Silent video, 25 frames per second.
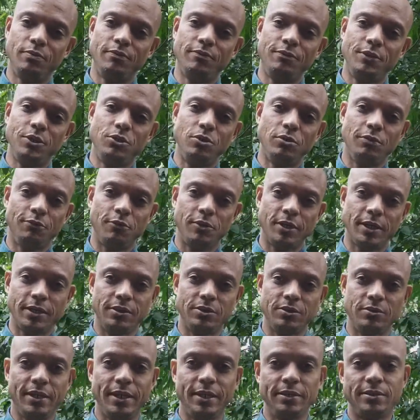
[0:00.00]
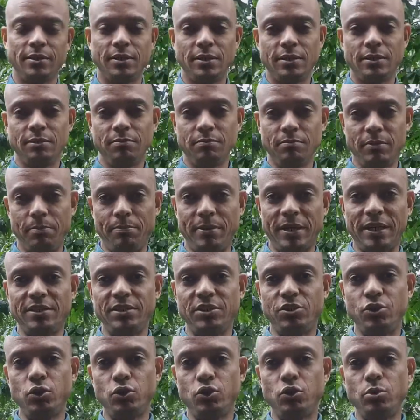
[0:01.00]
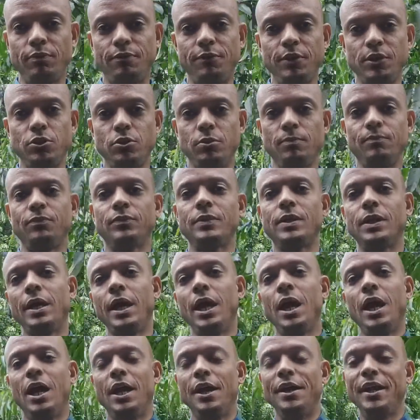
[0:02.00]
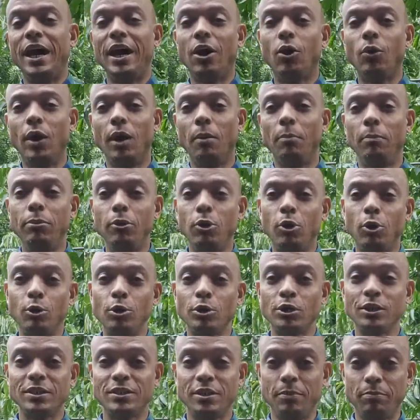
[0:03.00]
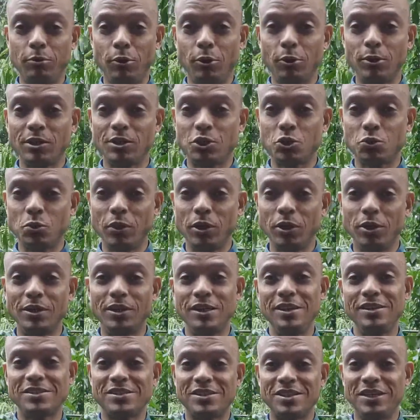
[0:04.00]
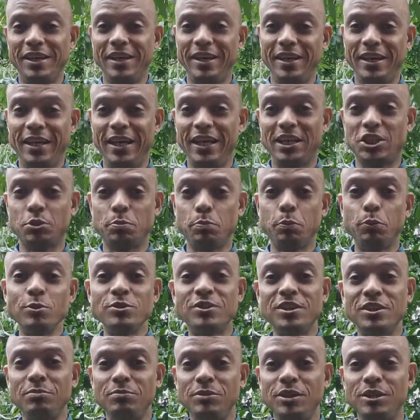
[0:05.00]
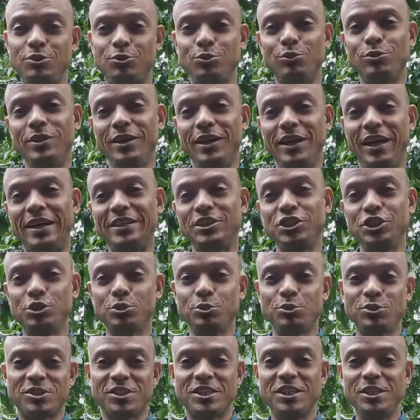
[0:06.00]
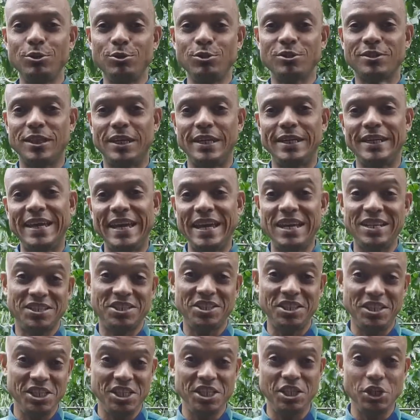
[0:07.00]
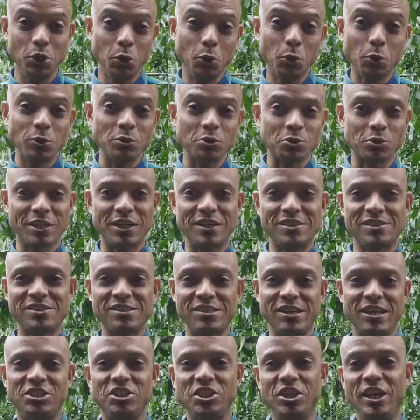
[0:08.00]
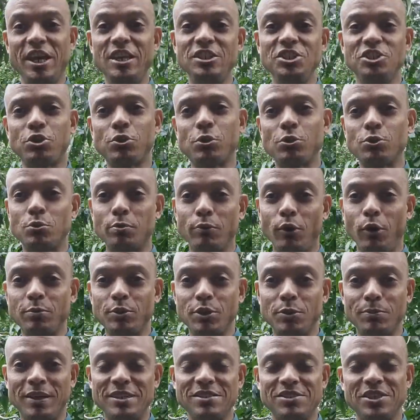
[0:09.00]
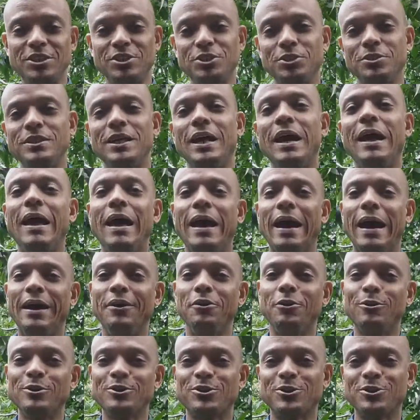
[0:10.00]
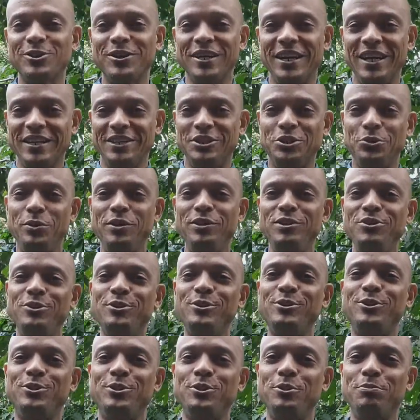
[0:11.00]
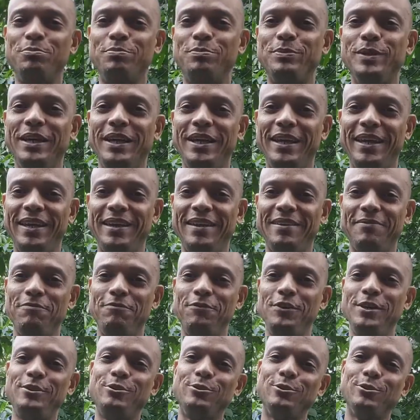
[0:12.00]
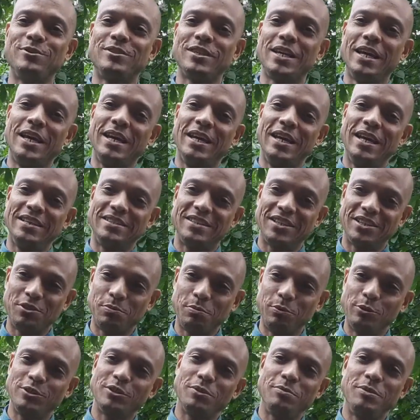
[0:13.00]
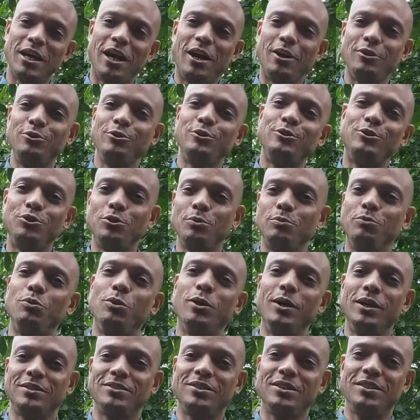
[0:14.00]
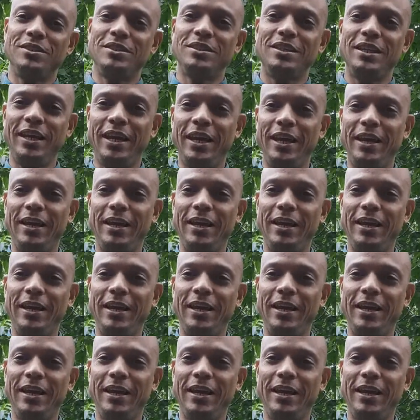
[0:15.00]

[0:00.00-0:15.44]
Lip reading: video for it, right? My practice YouTube video. Now the blog as well is exposing me to additional skills like SEO, so that's search engine optimization, and also doing YouTube videos is exposing me how YouTube works, and